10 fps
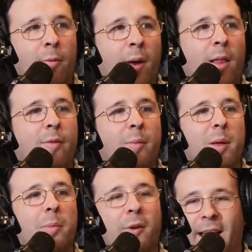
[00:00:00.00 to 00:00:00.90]
irrelevant
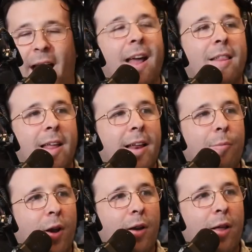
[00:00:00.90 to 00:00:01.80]
people cackling at
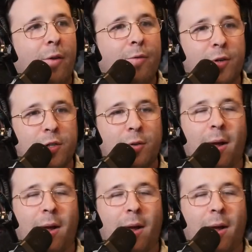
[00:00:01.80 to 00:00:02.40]
one another for 2